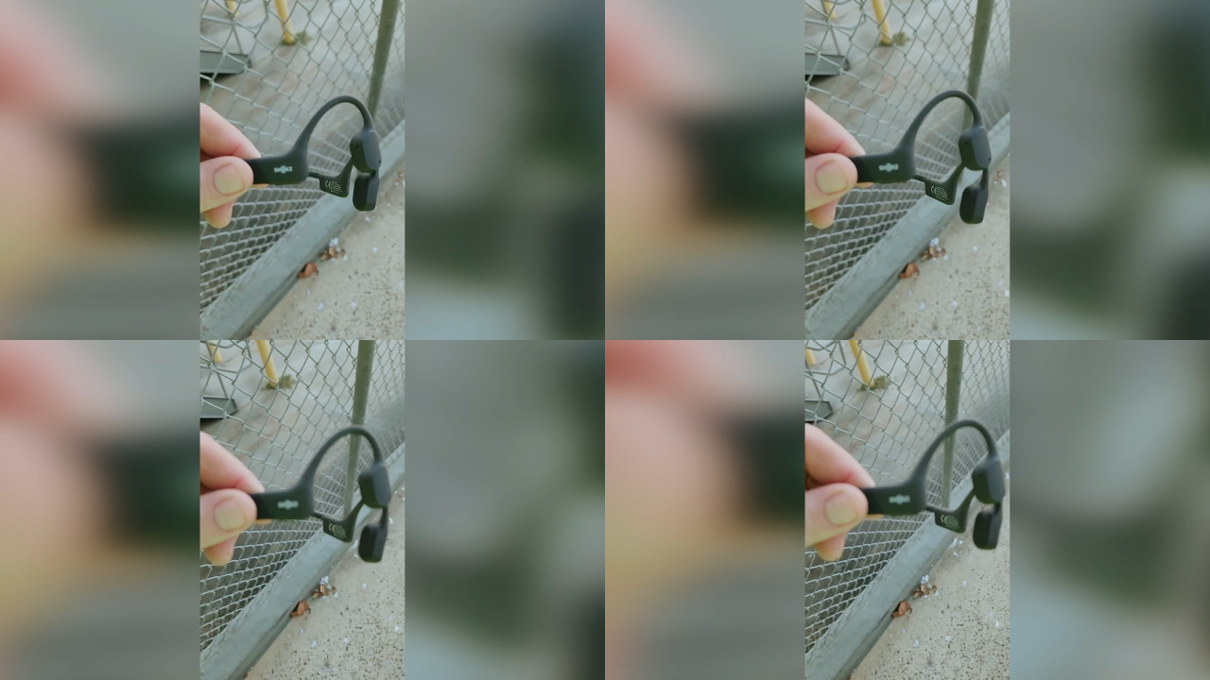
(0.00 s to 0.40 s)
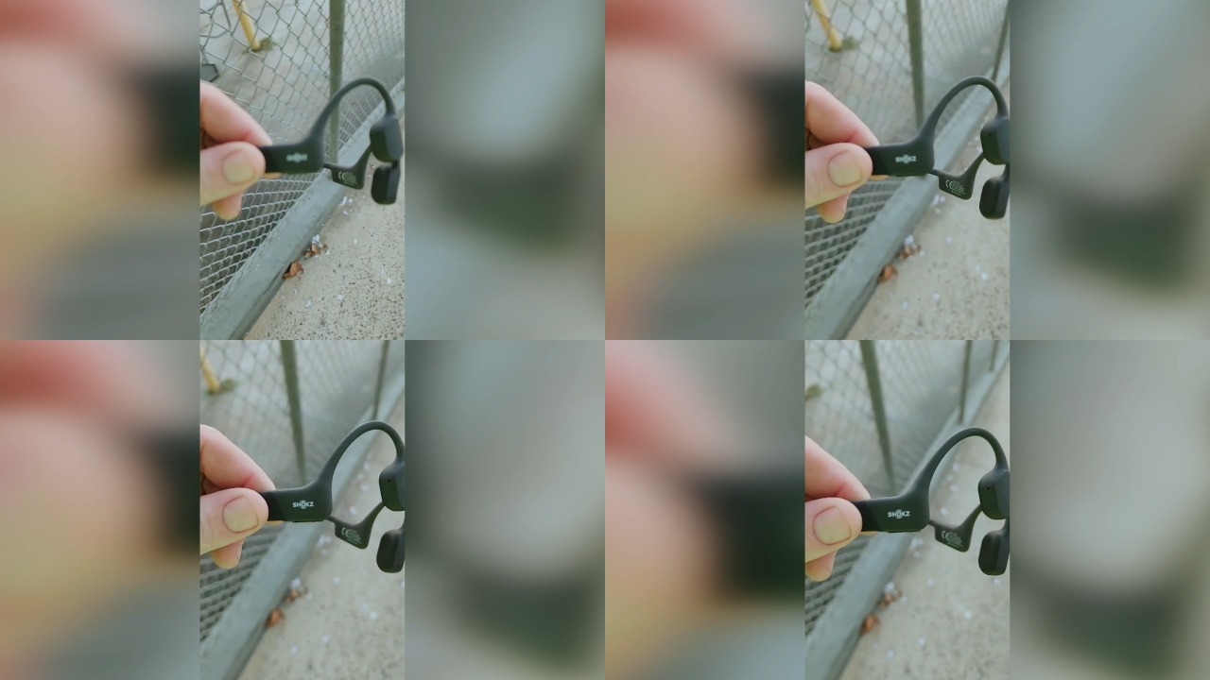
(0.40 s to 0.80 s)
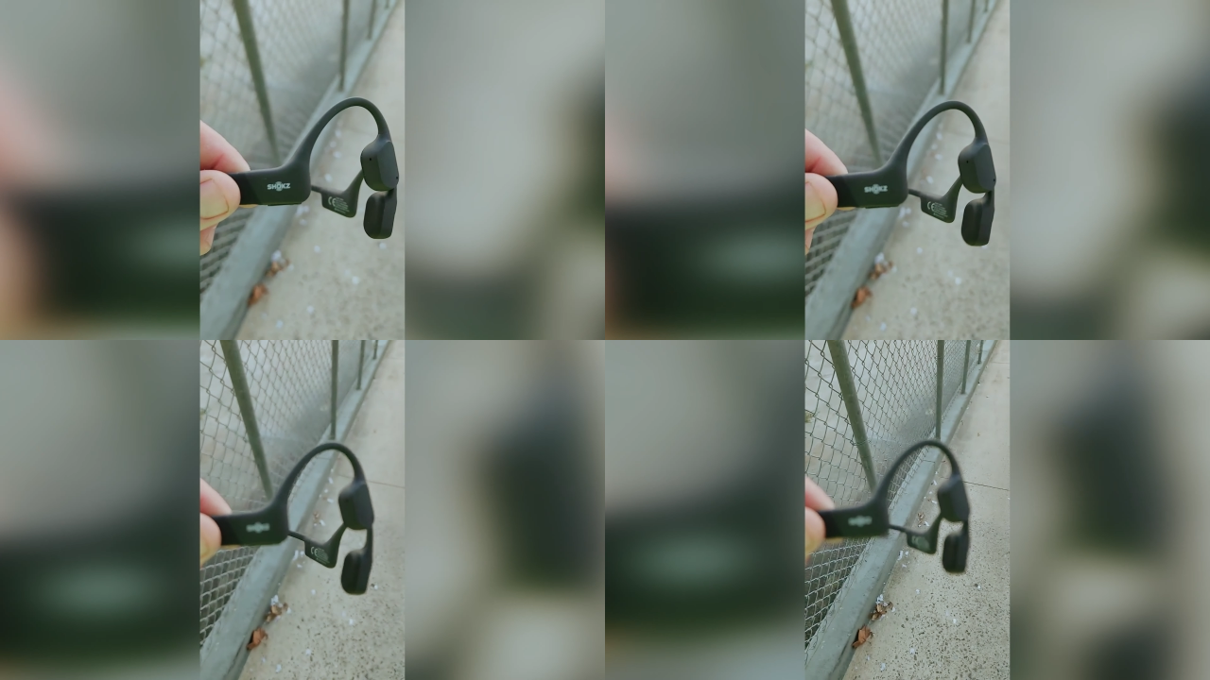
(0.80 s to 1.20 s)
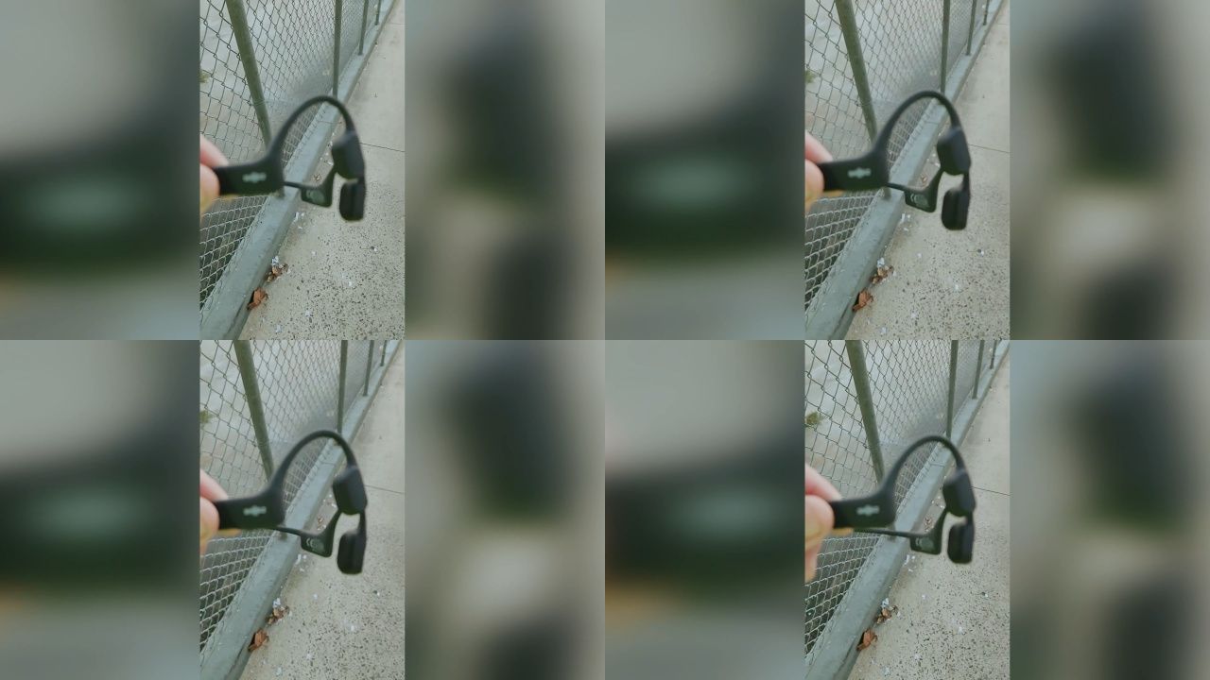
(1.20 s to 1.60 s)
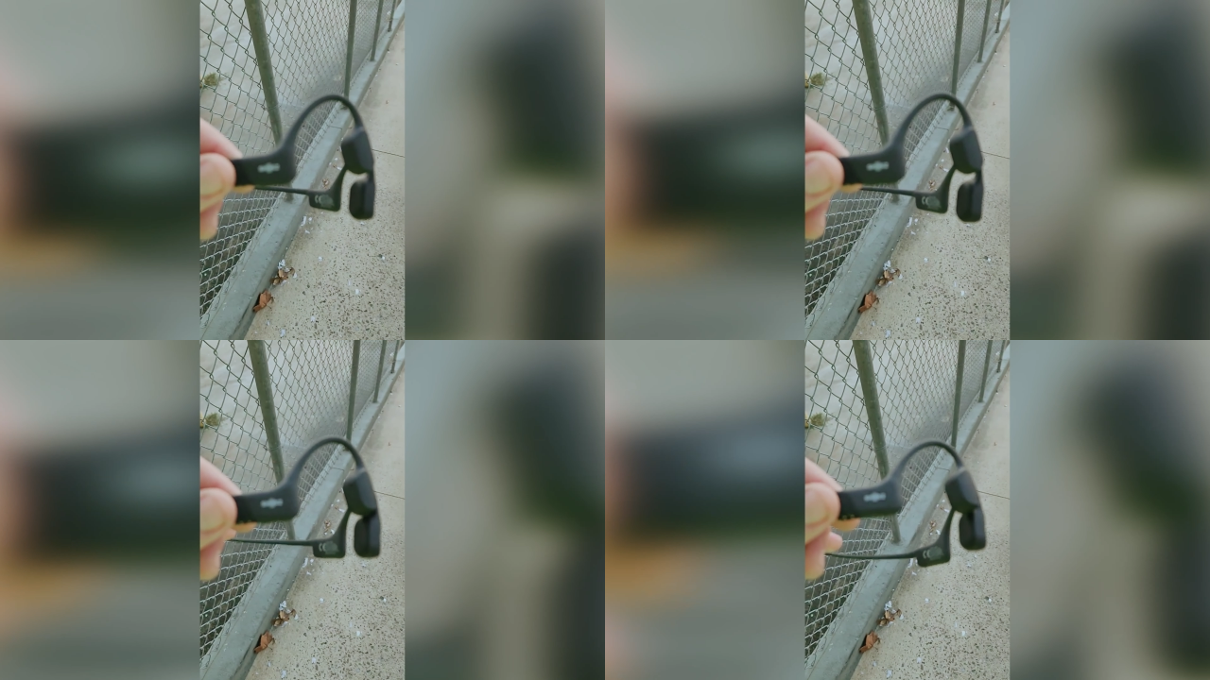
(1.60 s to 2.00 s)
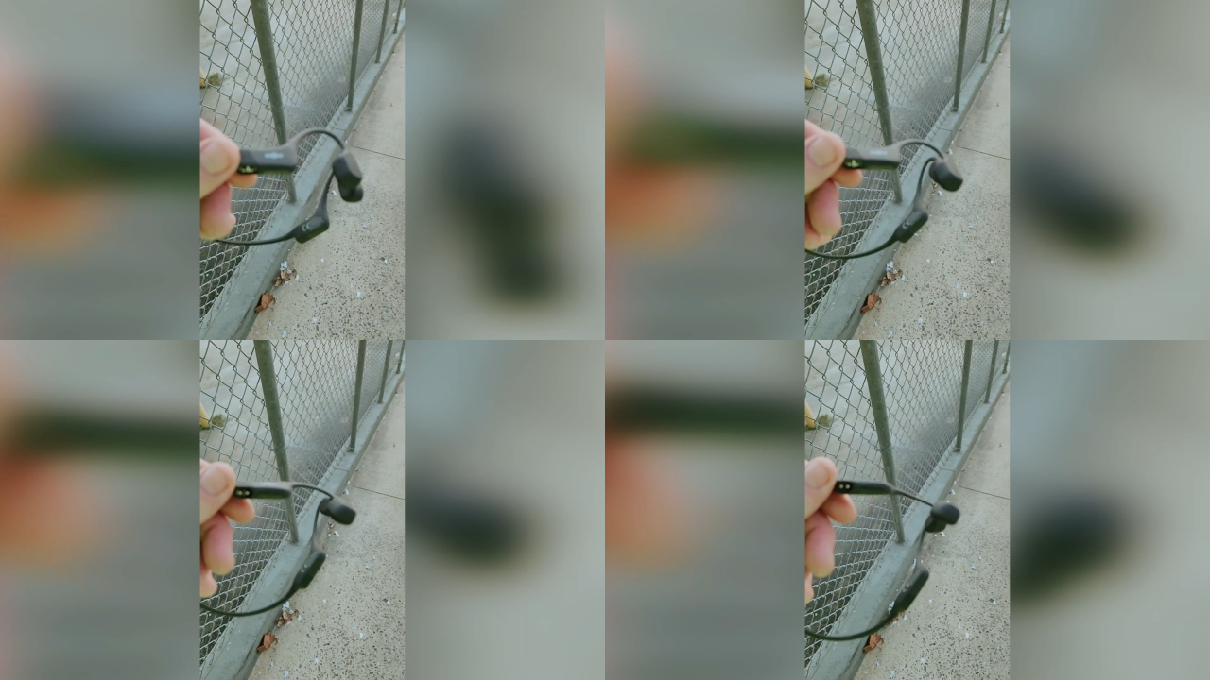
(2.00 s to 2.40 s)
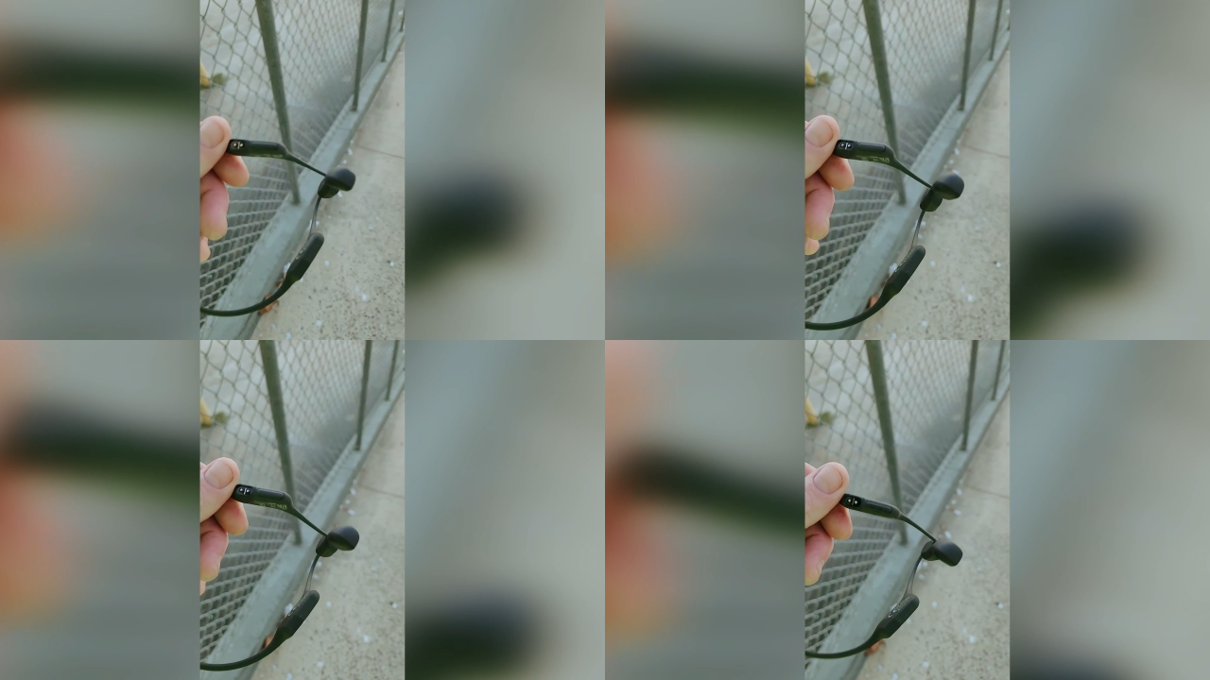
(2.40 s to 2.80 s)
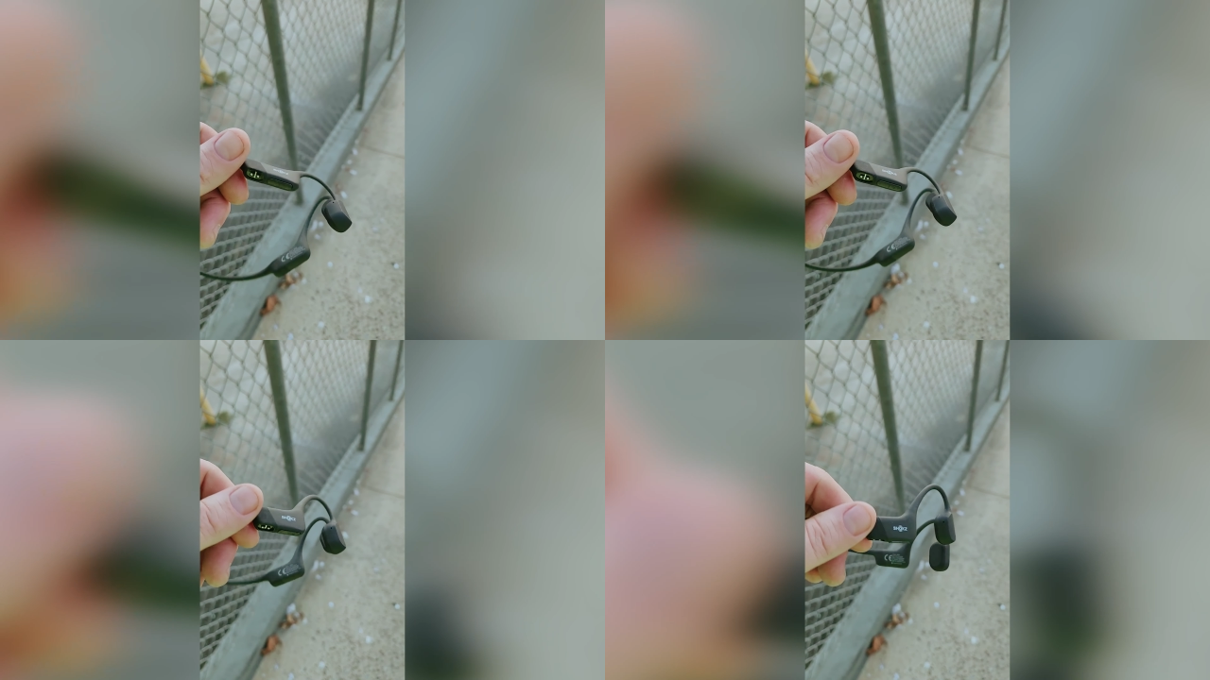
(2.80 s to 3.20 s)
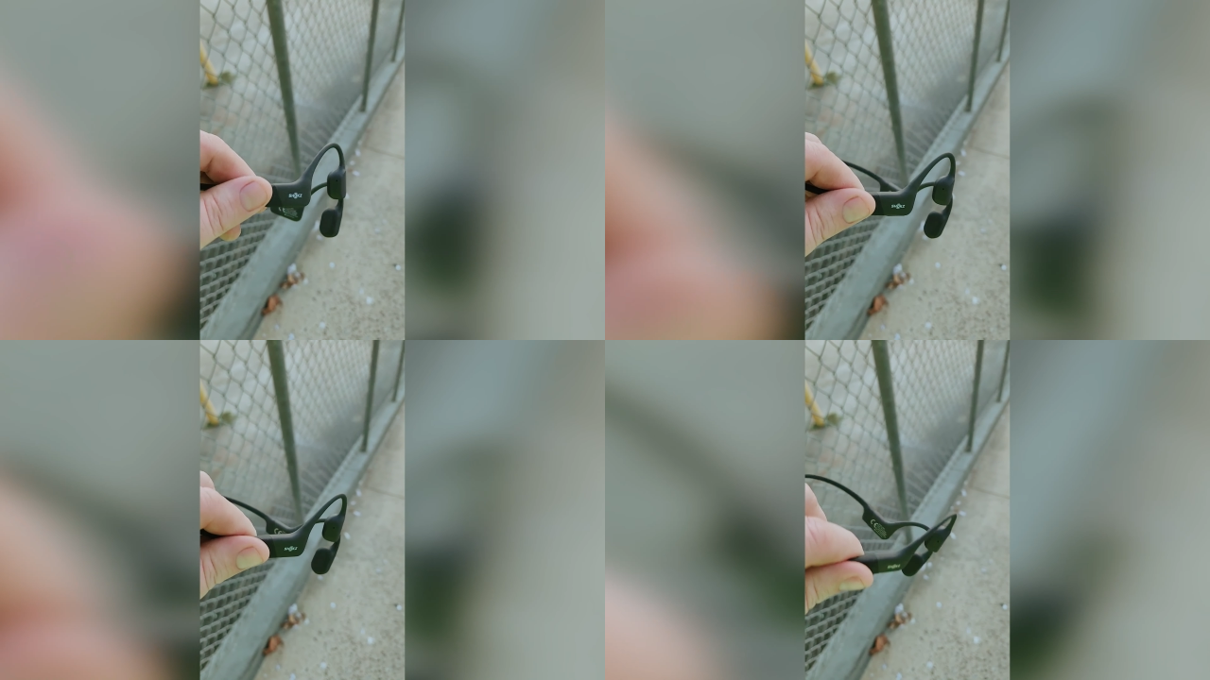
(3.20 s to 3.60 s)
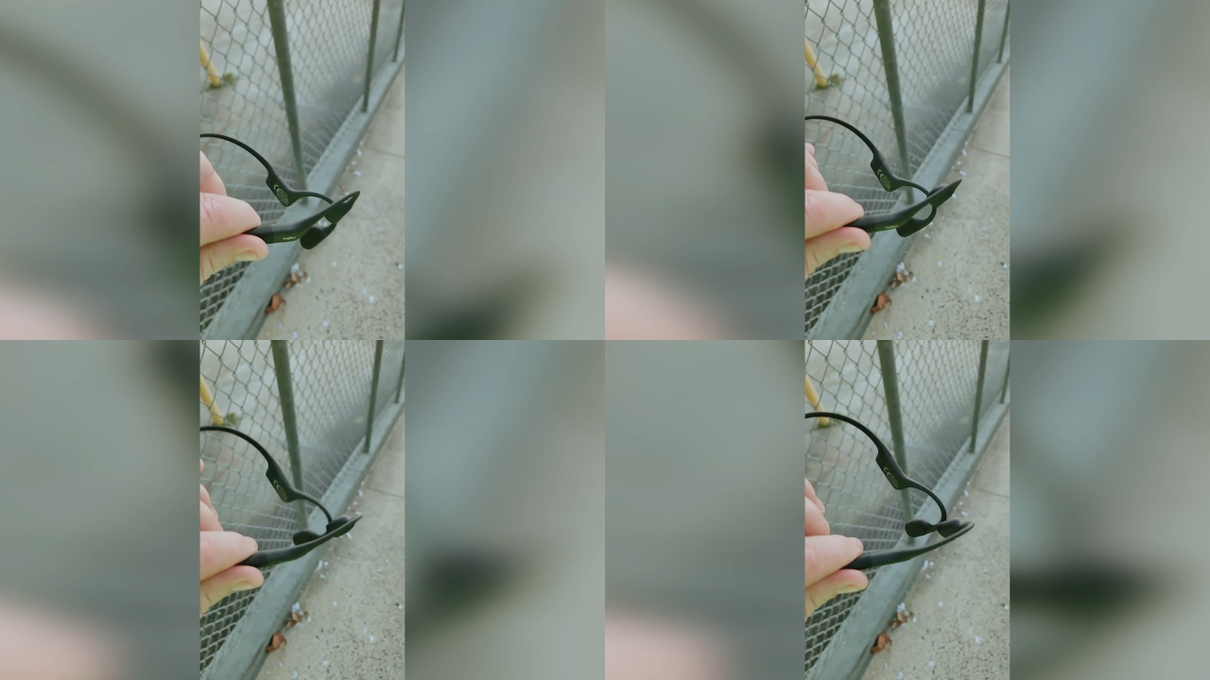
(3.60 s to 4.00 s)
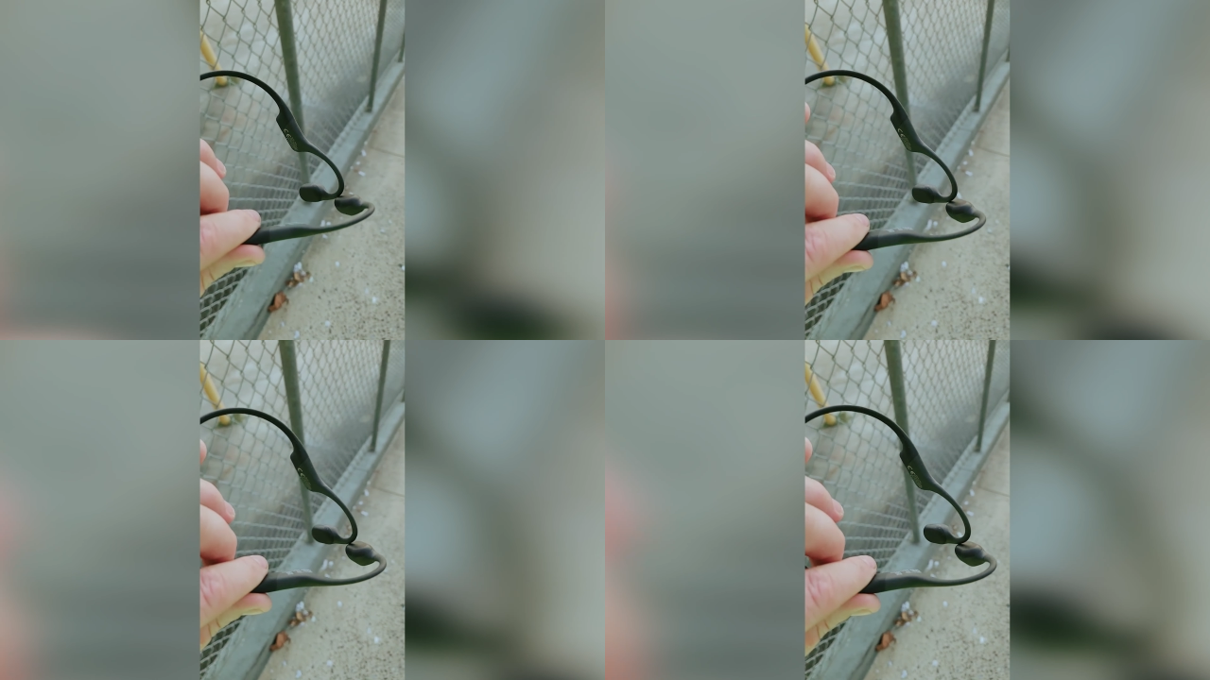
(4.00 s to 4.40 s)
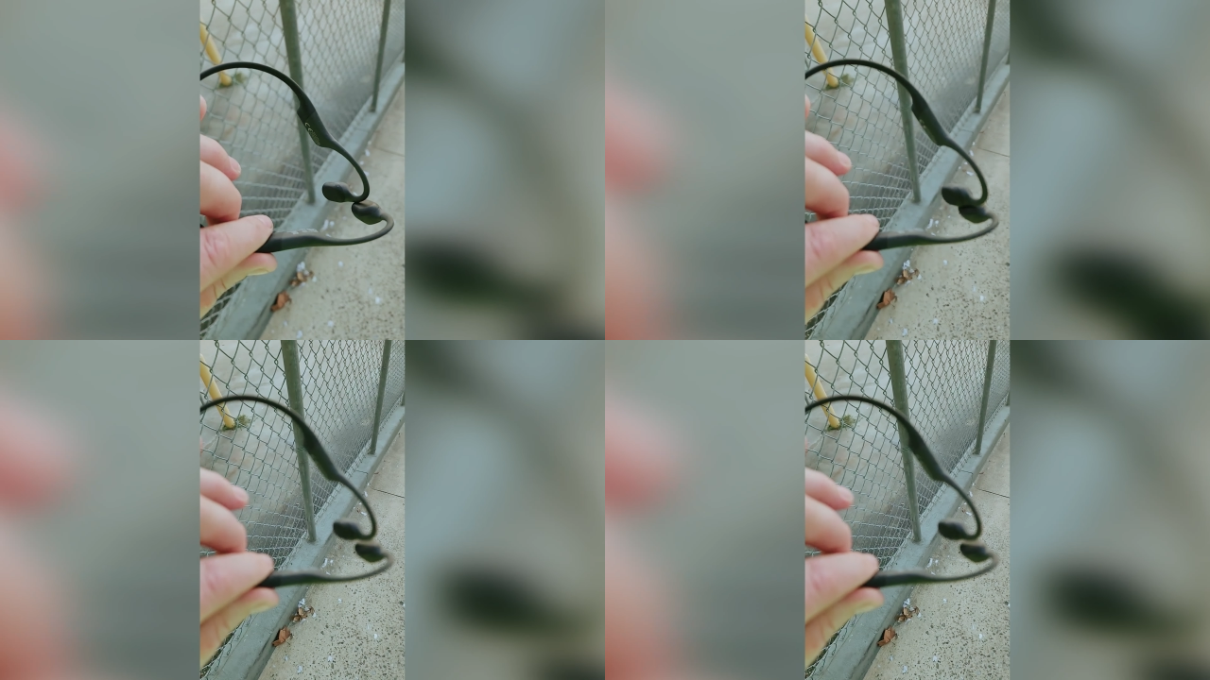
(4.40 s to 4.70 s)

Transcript: No face is visible, so there are no lips to read.